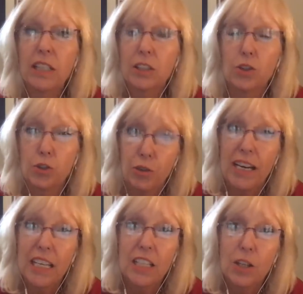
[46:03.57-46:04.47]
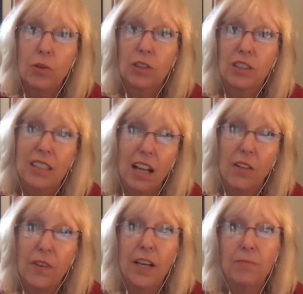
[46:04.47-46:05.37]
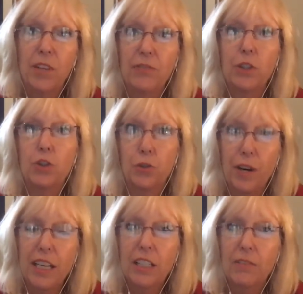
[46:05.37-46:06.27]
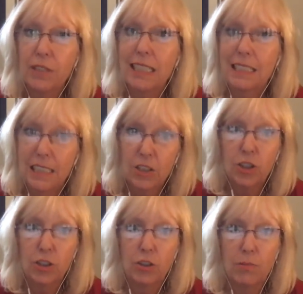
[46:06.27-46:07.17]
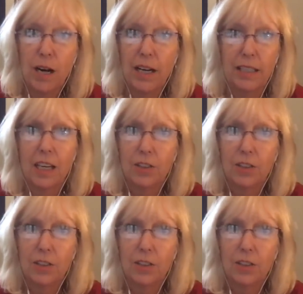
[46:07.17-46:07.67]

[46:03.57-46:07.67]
to train yourself. You have to train, you have to condition your mind.